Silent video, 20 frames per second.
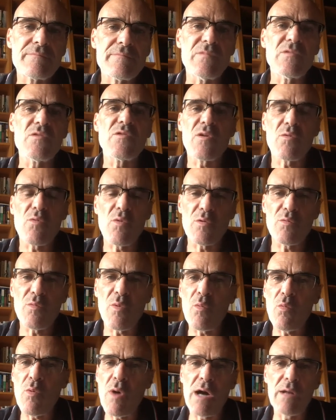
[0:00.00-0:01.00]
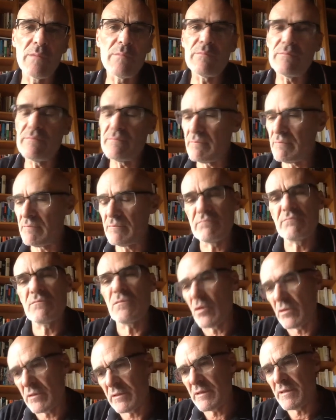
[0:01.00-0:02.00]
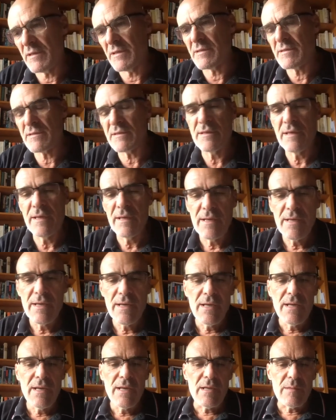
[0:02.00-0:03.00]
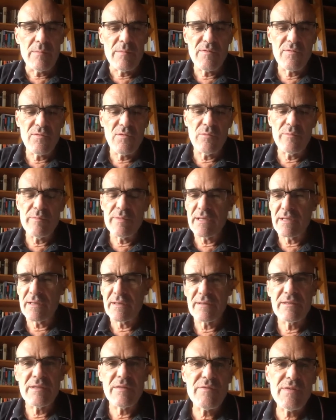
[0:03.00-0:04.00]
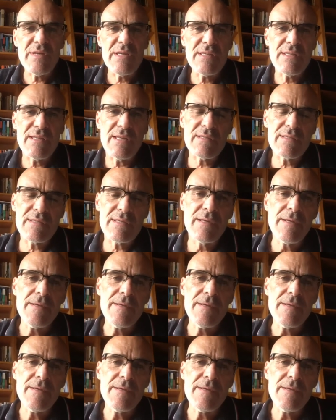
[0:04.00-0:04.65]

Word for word: During World War I, at least, before being defeated,